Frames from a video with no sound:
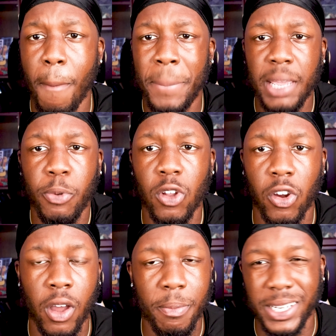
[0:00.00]
people are
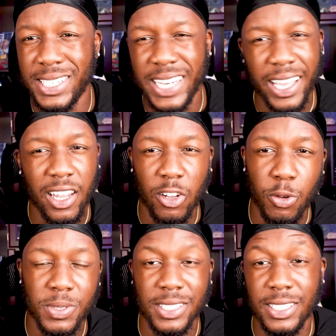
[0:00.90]
going to be stealing
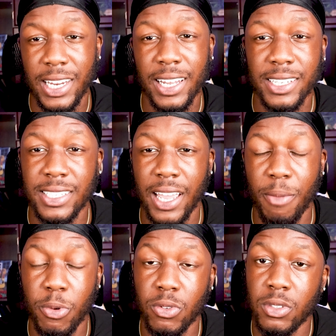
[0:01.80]
loops and stealing
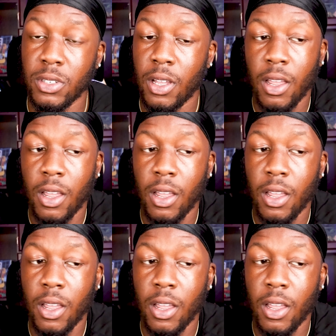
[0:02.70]
samples.